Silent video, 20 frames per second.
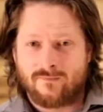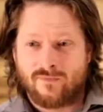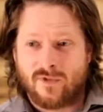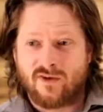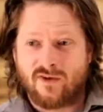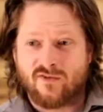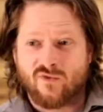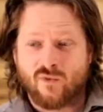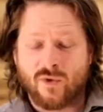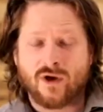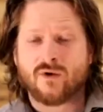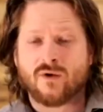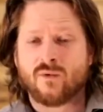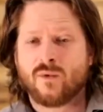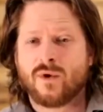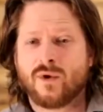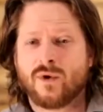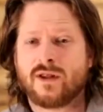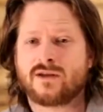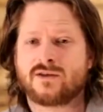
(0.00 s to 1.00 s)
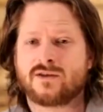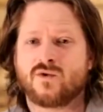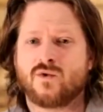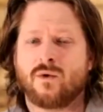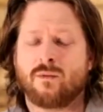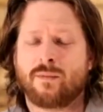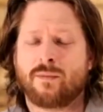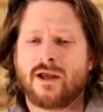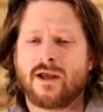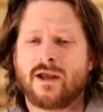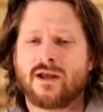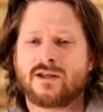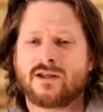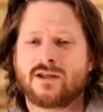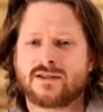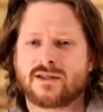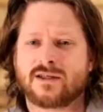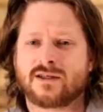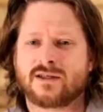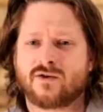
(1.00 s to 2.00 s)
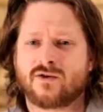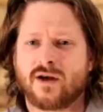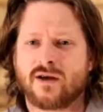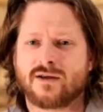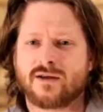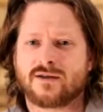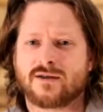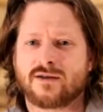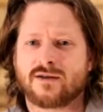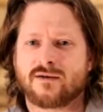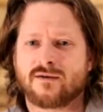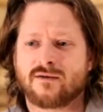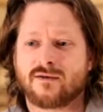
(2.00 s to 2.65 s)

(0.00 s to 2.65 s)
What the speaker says: if we are willing to obey Jesus Christ,